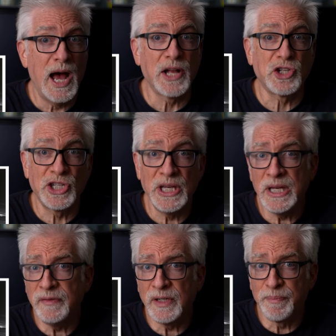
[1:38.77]

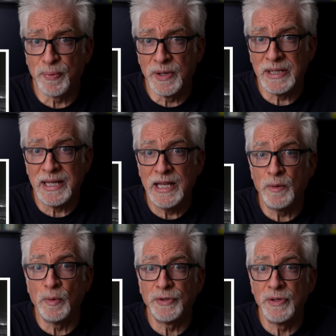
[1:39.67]
achieved a print
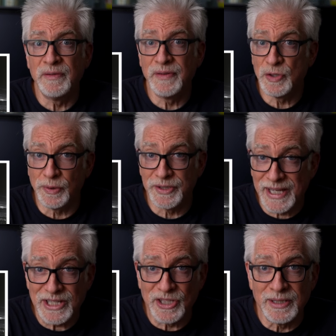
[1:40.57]
equal to the
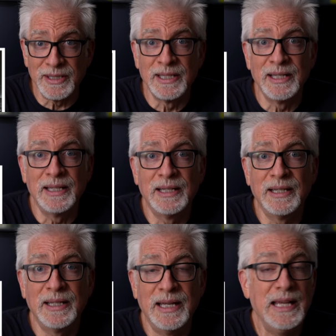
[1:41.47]
visualization
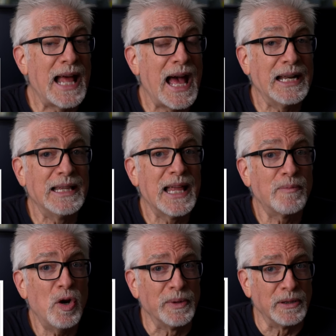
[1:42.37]
he'd had in that
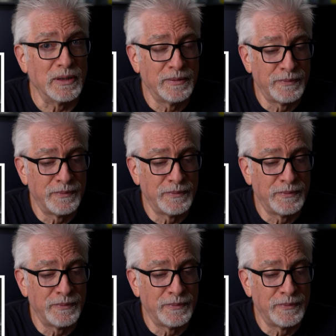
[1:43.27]
moment?